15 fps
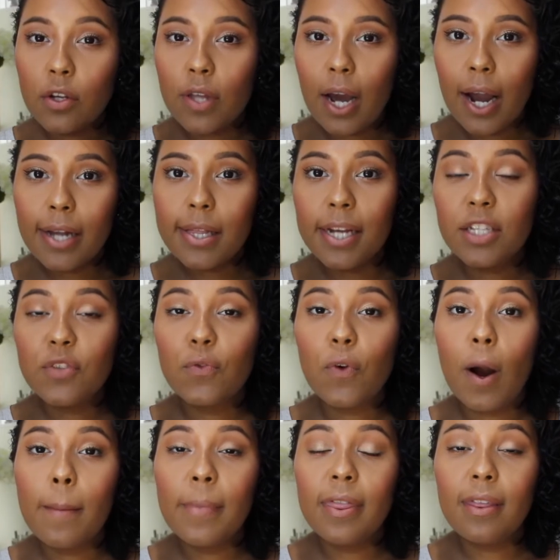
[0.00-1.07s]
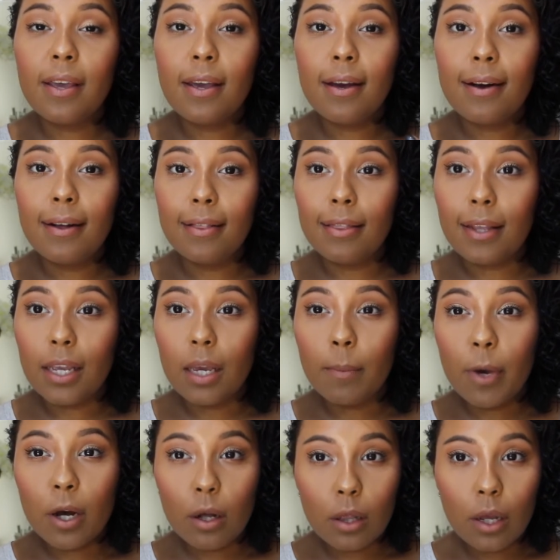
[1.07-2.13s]
are the highlights from the
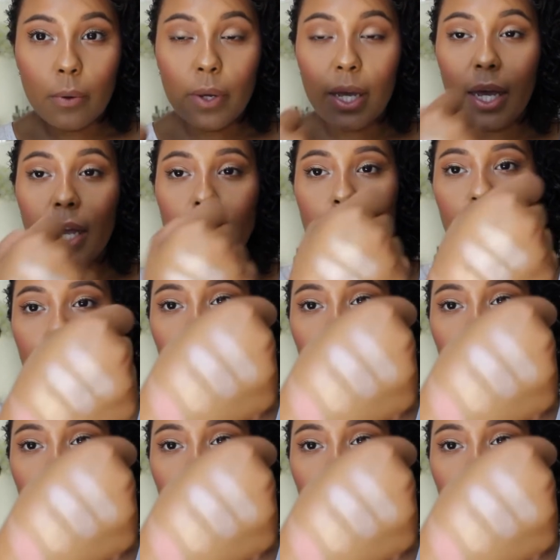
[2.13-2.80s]
Gleam Glow Kit.